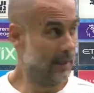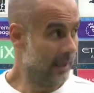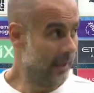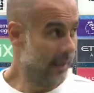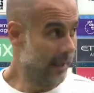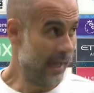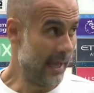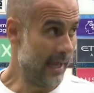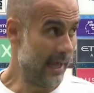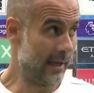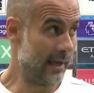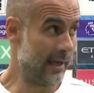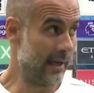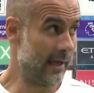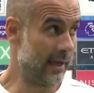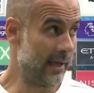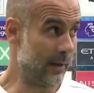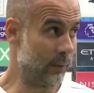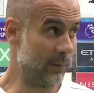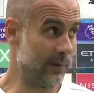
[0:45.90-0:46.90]
And
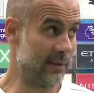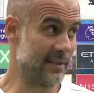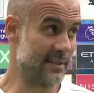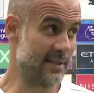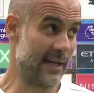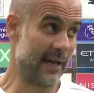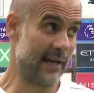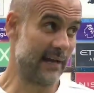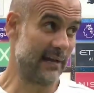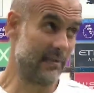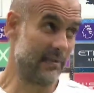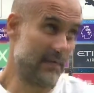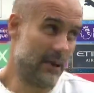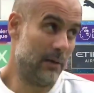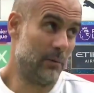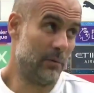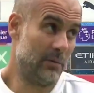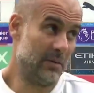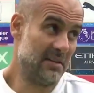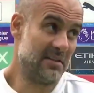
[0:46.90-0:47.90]
uh, we decide. Well,
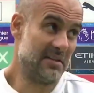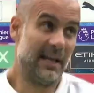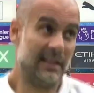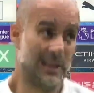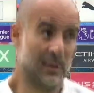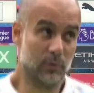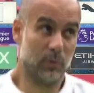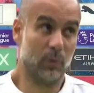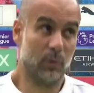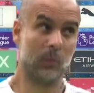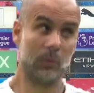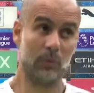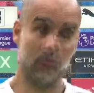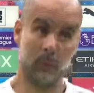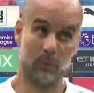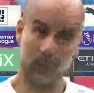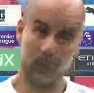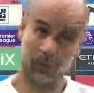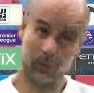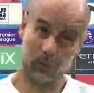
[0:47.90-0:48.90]
no, we decide. This is what,
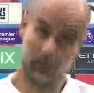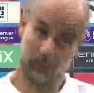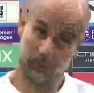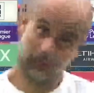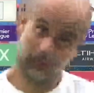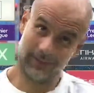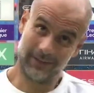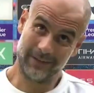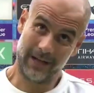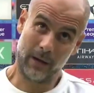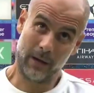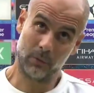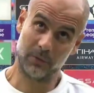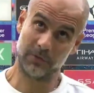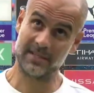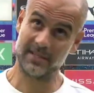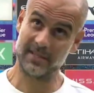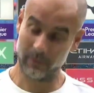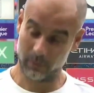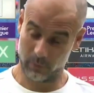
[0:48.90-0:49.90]
what I would
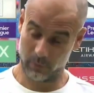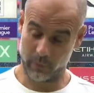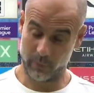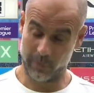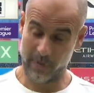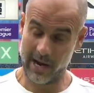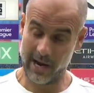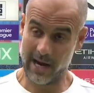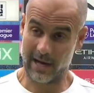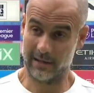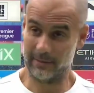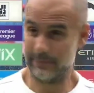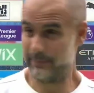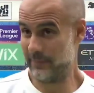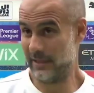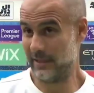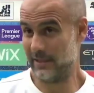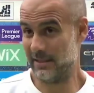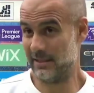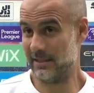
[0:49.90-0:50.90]
say we are
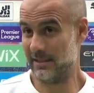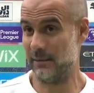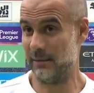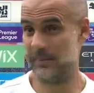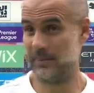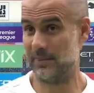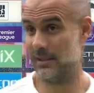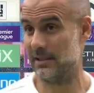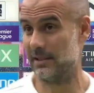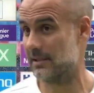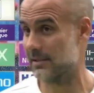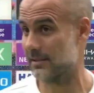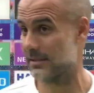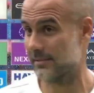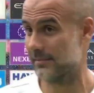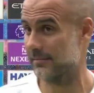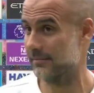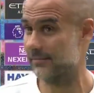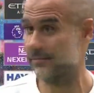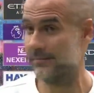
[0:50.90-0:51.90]
as a team
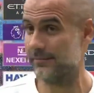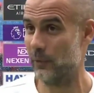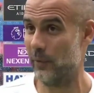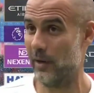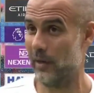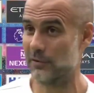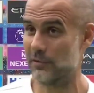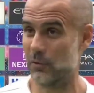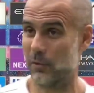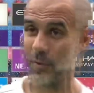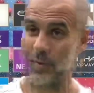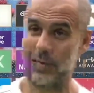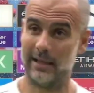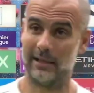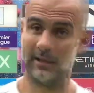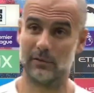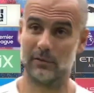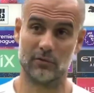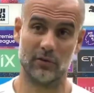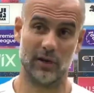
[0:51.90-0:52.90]
since we are together
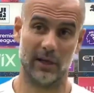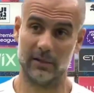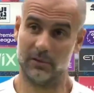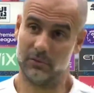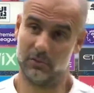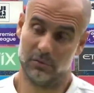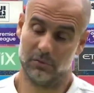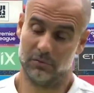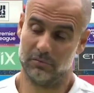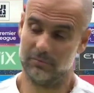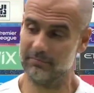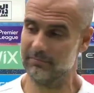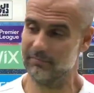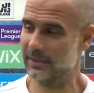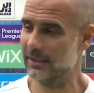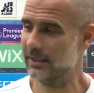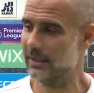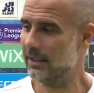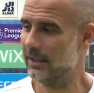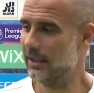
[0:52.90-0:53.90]
to try to
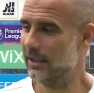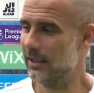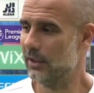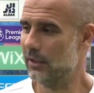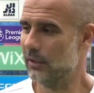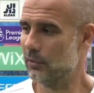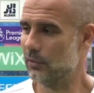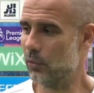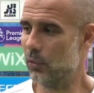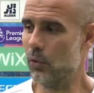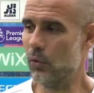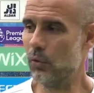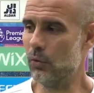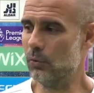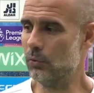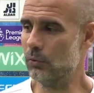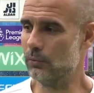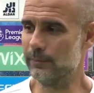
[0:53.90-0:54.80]
to go